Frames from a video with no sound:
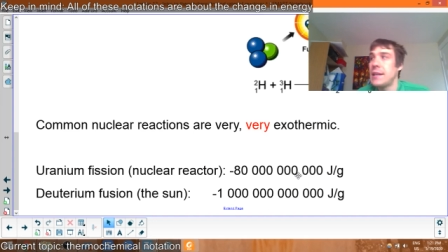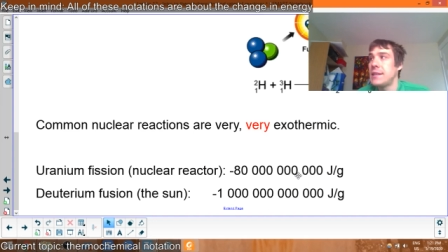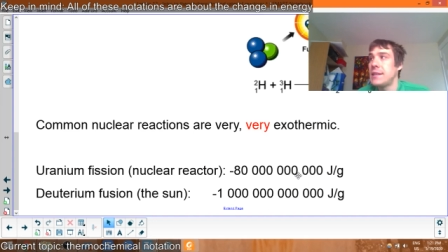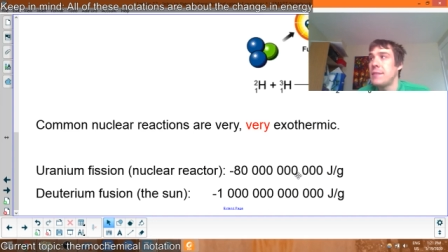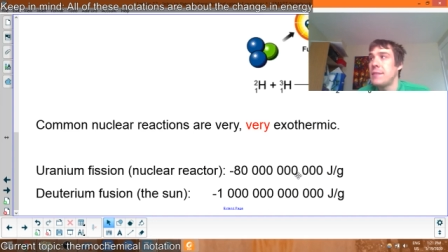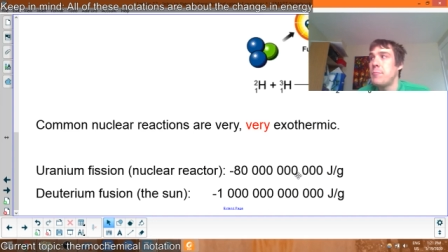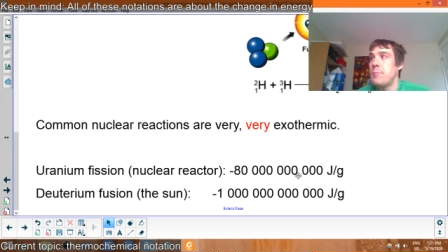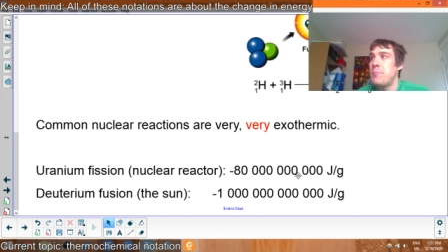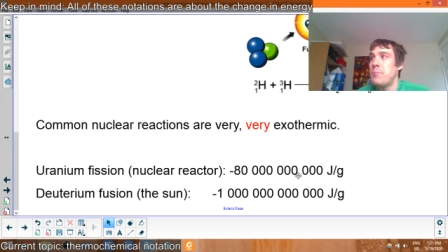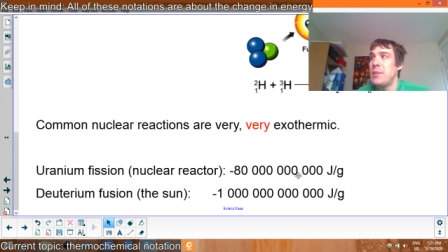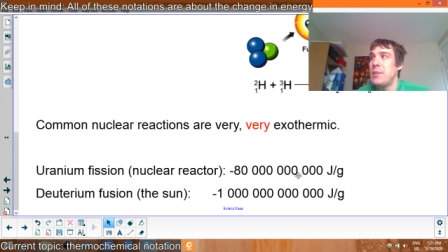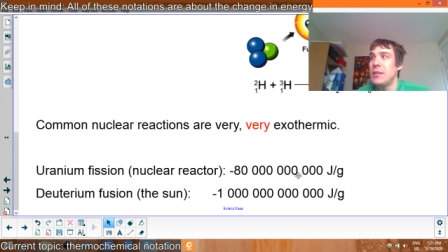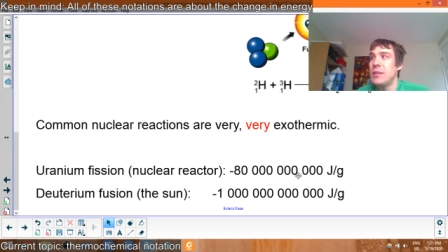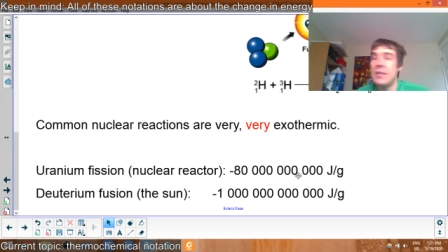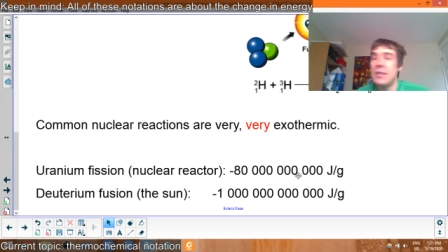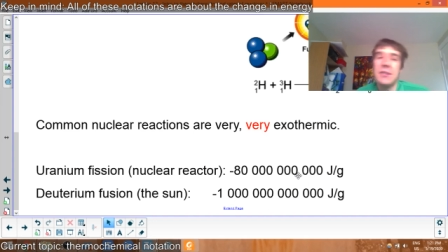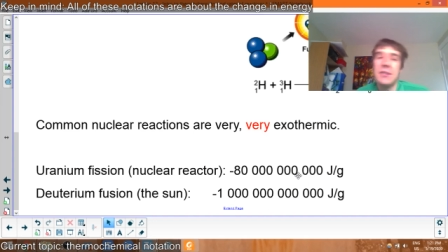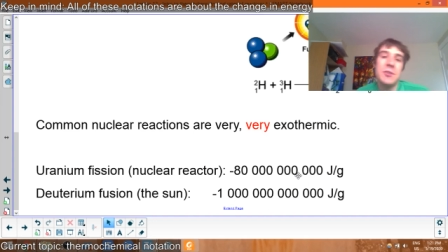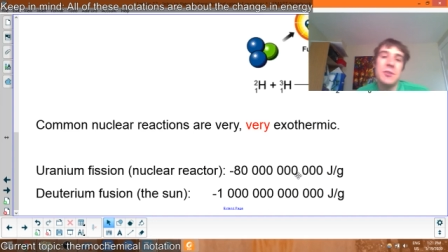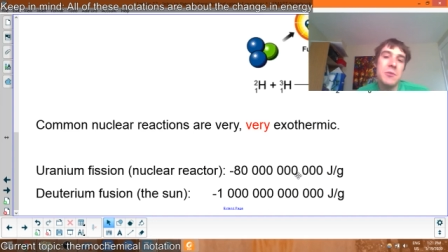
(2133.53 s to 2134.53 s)
It's 1
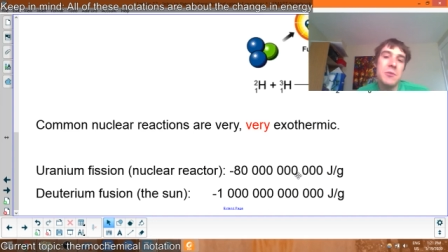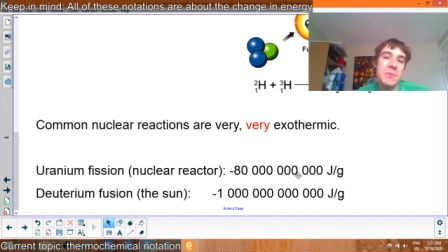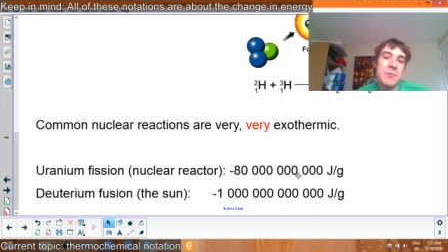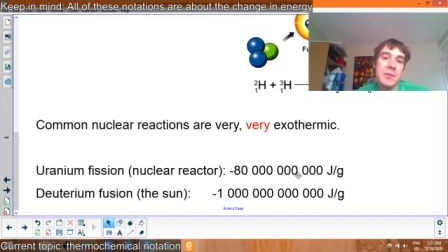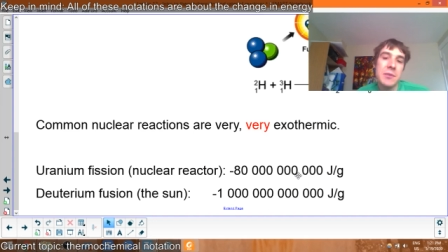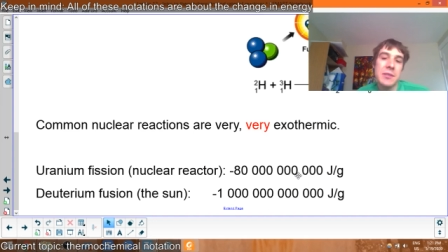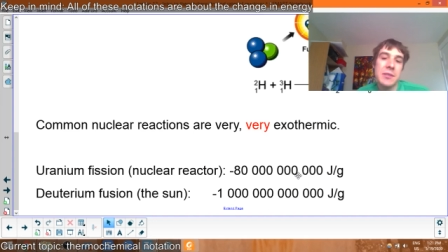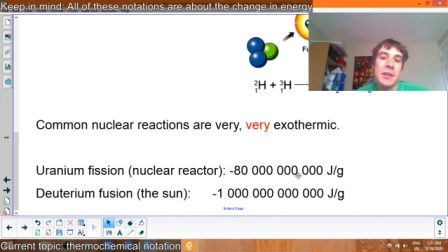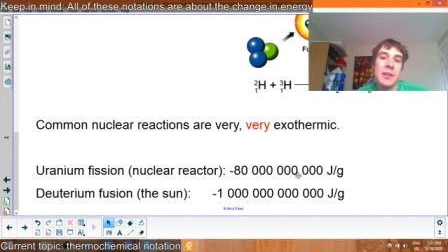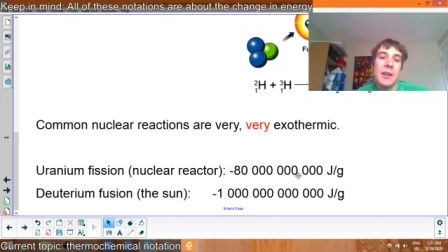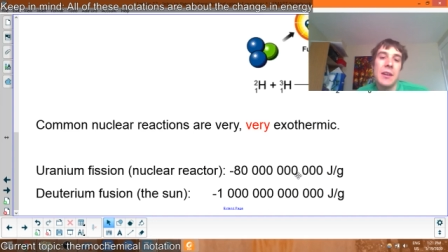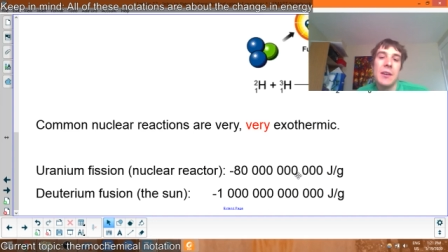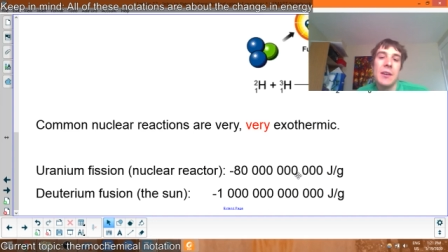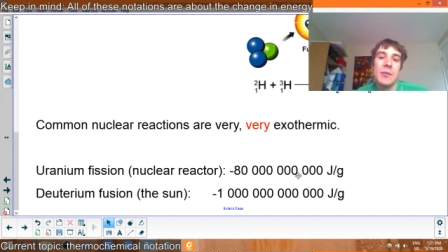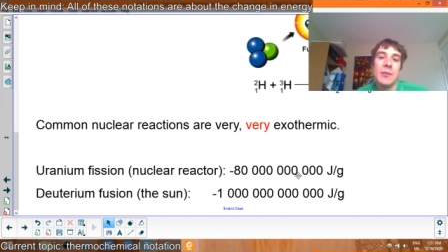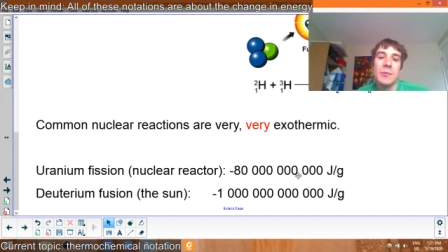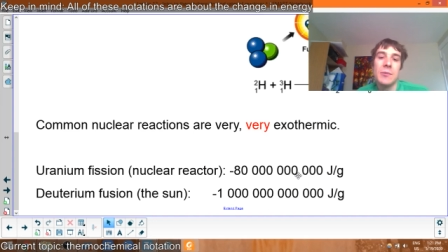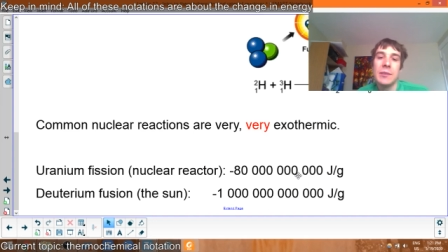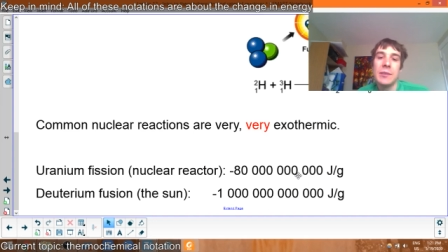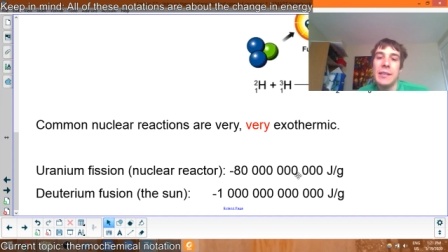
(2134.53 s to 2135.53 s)
billion joules
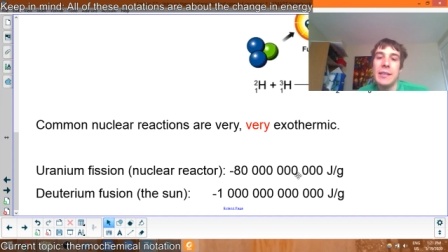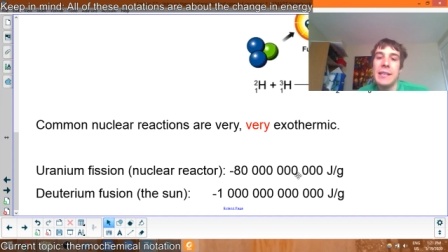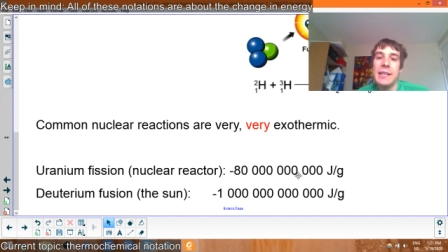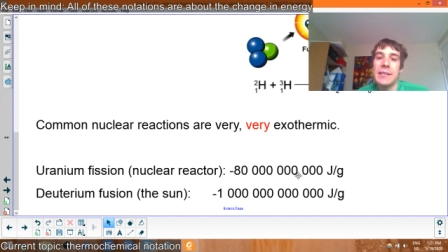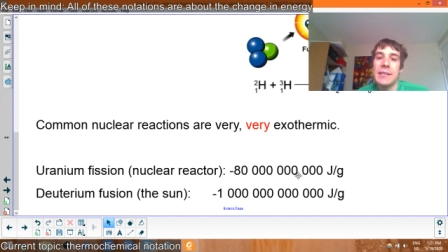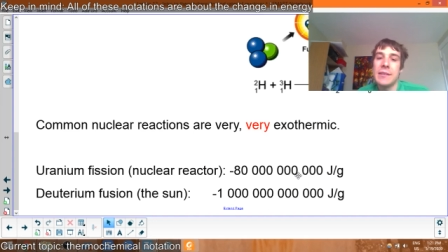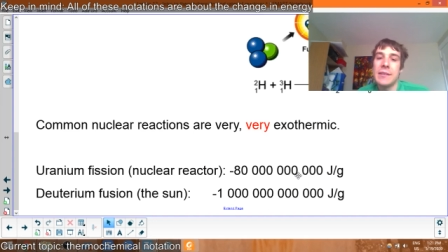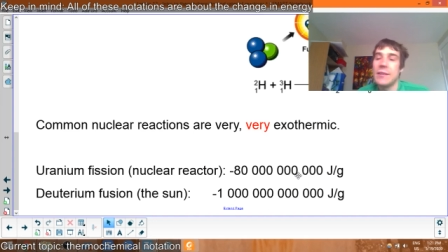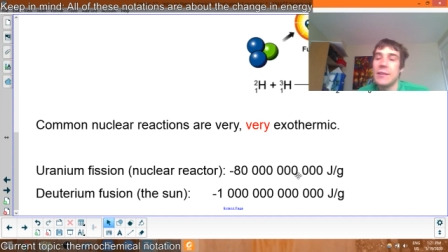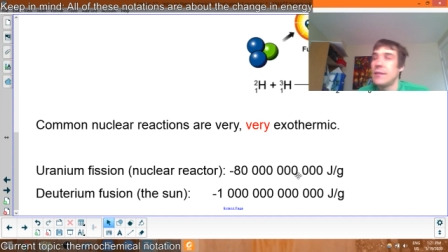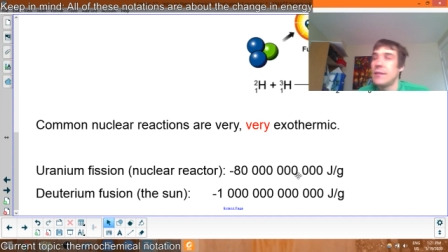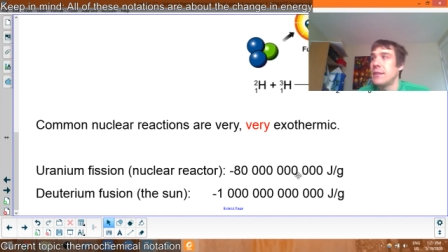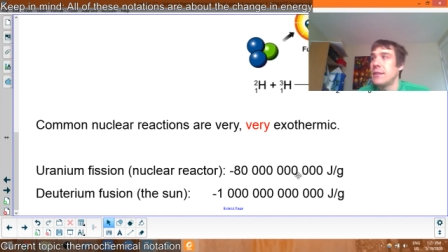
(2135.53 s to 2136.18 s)
released.